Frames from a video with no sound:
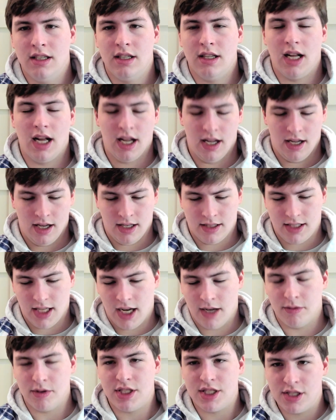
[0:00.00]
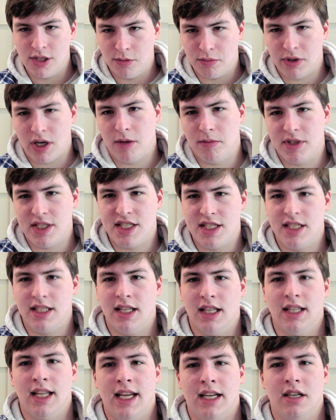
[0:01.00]
I would still probably see
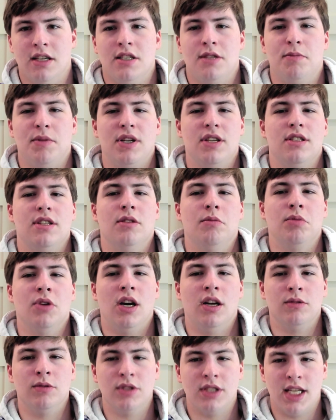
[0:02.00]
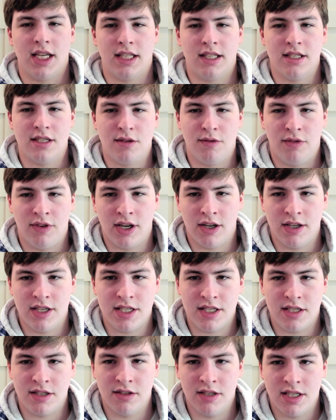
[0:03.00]
the Lakers because LeBron will take this very
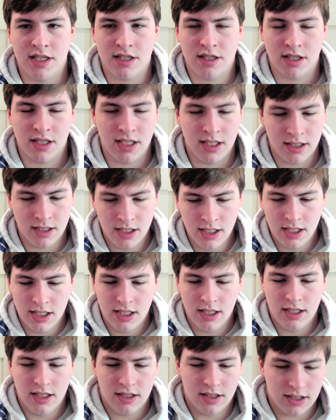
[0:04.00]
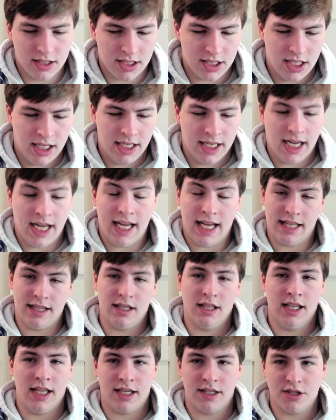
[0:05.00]
seriously. And I had
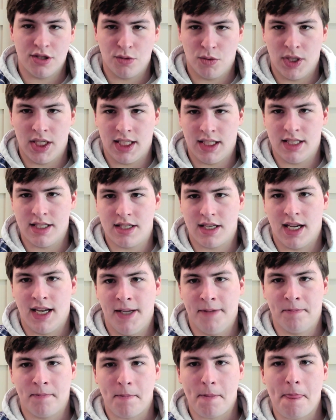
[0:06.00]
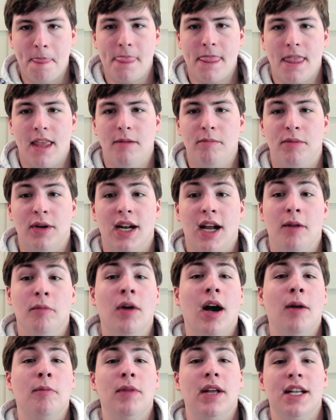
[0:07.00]
the Lakers winning this game. But
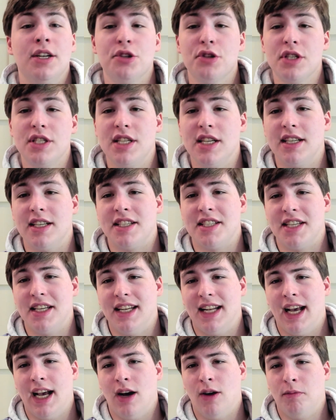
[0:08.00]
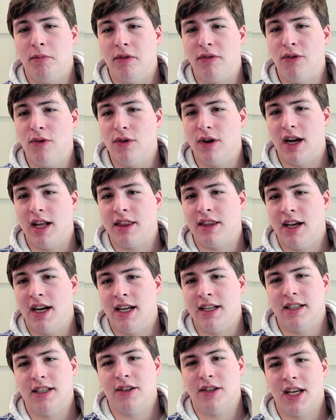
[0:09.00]
I'm interested to see now. Before I
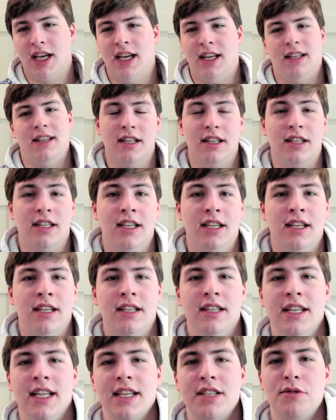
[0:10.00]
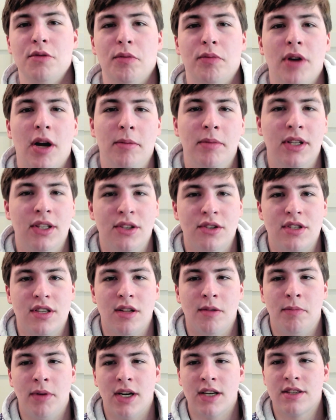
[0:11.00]
thought, okay, the Knicks will probably lose to
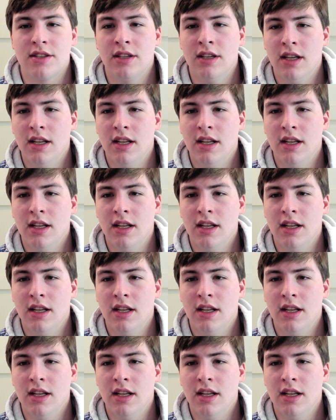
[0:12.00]
the Bucks.